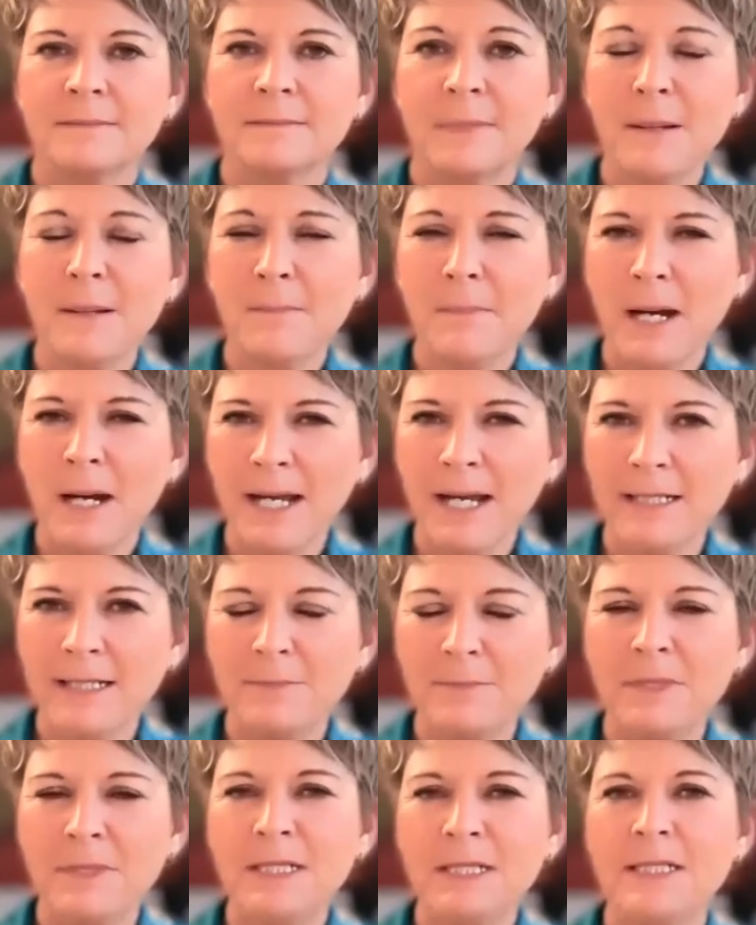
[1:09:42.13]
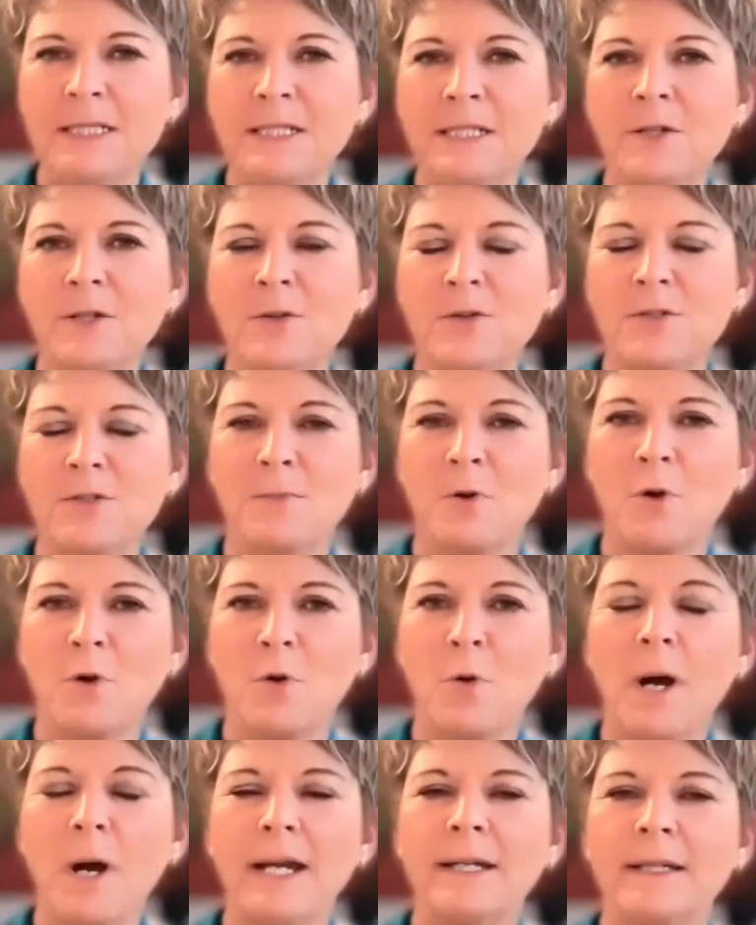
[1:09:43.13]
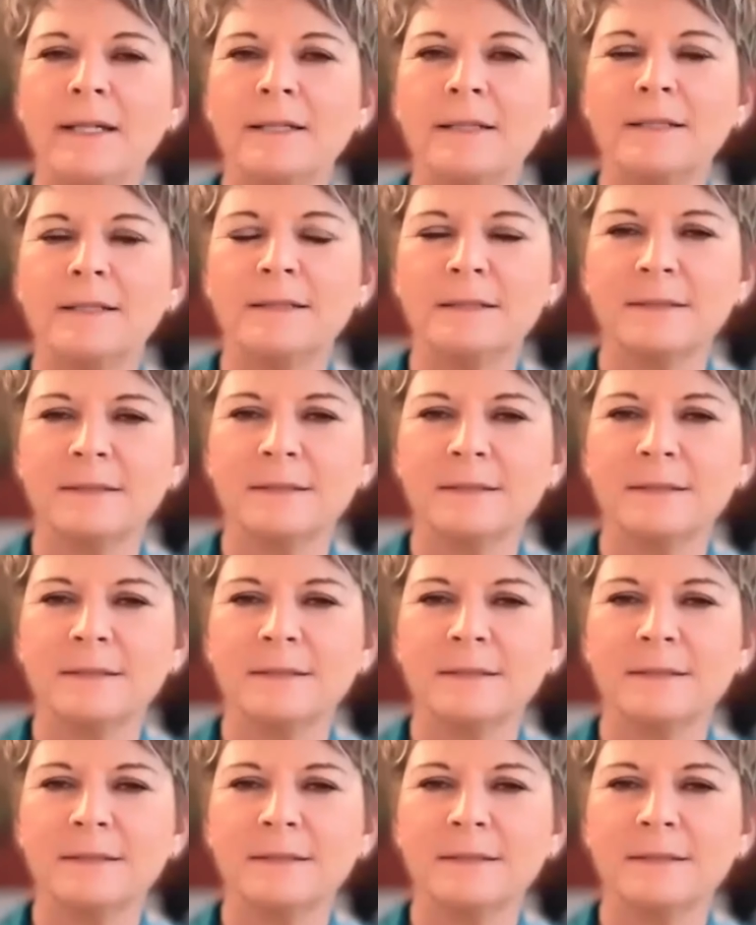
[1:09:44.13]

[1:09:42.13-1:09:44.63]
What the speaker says: My mind immediately goes more quiet.